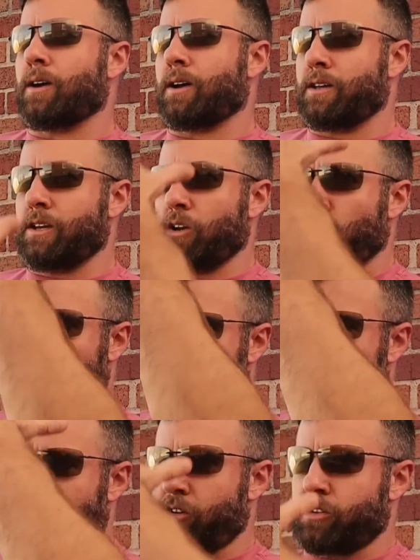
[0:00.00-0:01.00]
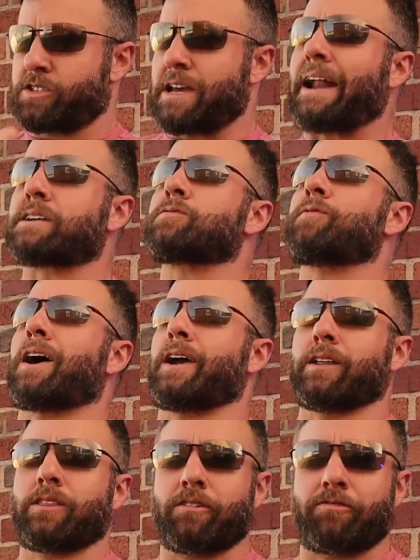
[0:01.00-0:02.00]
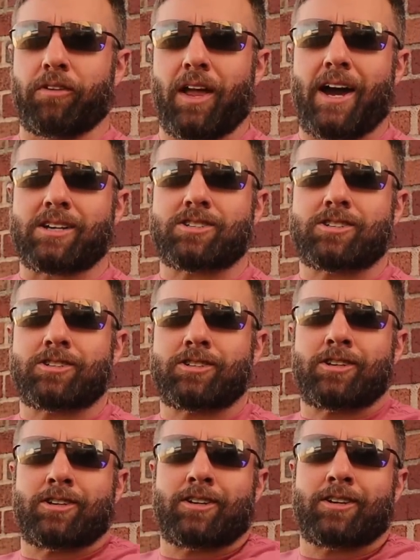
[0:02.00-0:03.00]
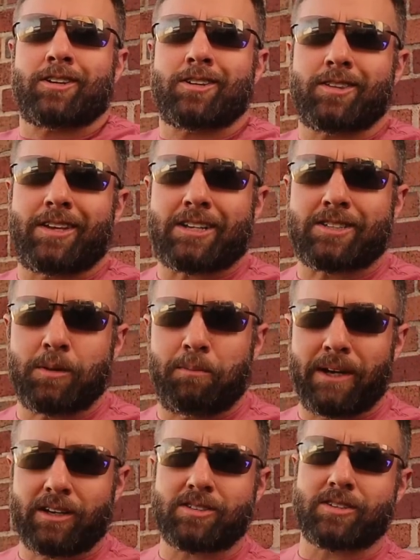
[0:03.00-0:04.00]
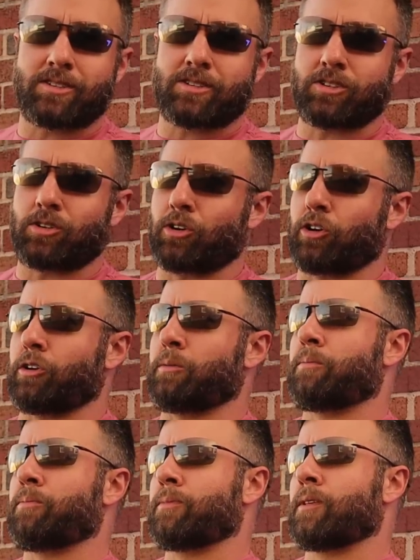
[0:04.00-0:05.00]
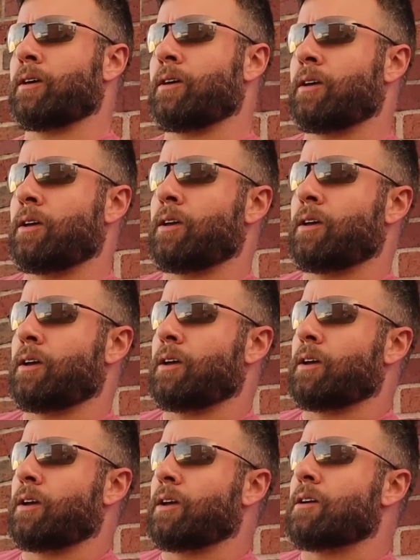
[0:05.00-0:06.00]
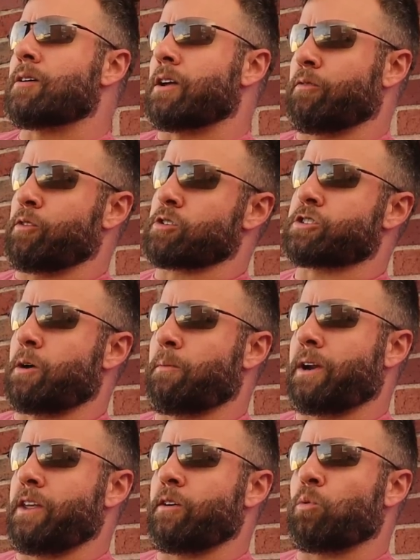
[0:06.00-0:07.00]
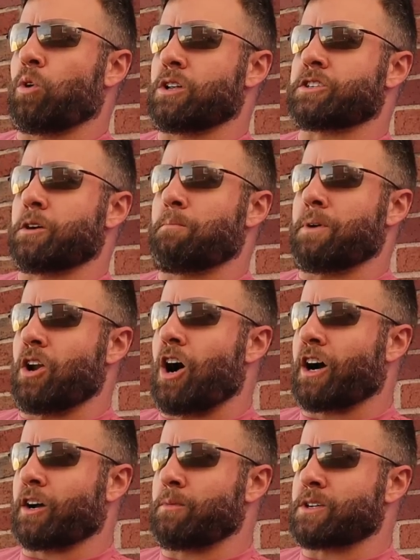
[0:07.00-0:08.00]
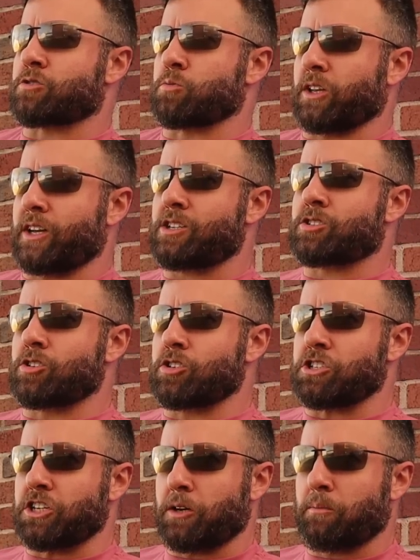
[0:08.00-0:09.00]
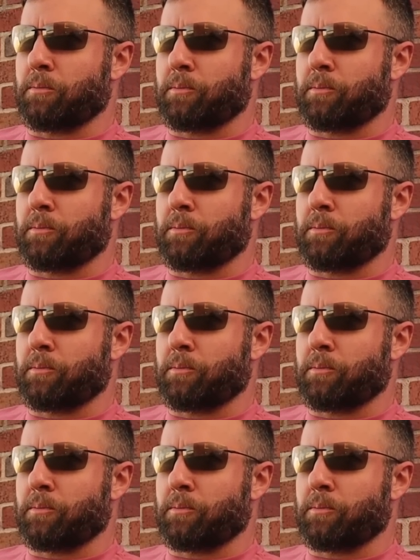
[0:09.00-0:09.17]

you're satisfying the flesh. That's the biggest concern. And if you're somebody that wants a monogamous relationship,